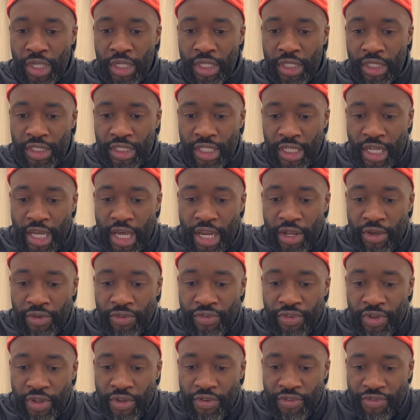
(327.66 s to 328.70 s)
to kind
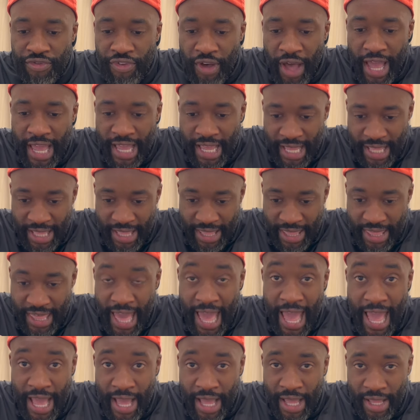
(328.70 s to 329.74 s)
of fight
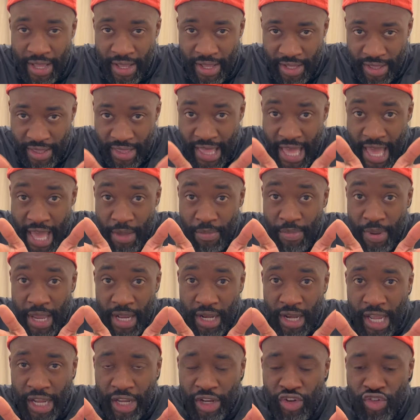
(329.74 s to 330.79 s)
there being
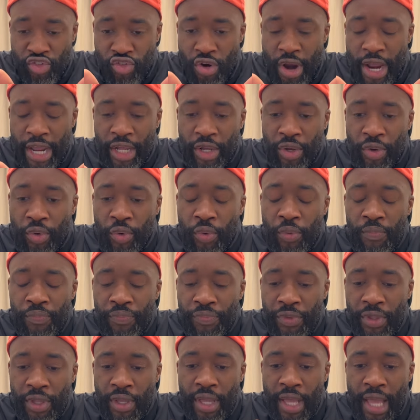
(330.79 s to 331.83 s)
like a triangle,
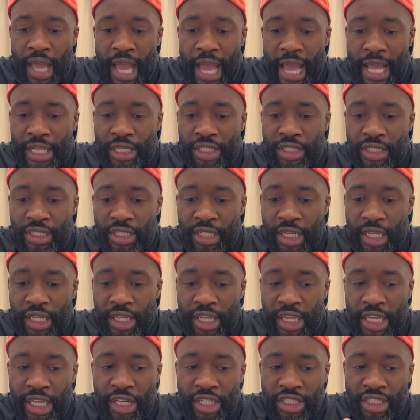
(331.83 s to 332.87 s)
and
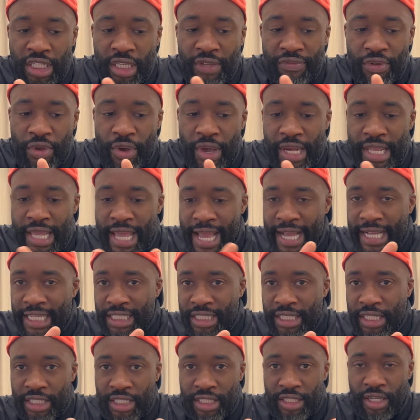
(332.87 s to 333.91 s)
he doesn't give you any
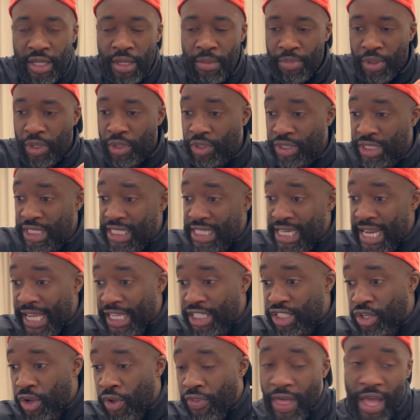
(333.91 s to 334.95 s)
exits because his
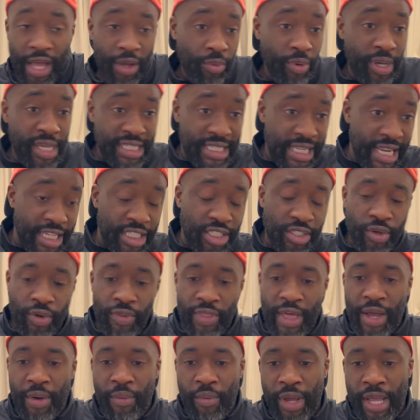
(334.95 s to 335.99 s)
legs go that way, his legs go
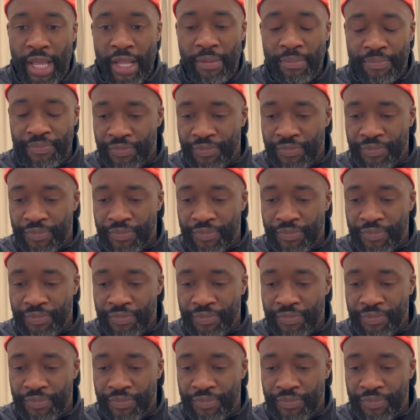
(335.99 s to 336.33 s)
that way.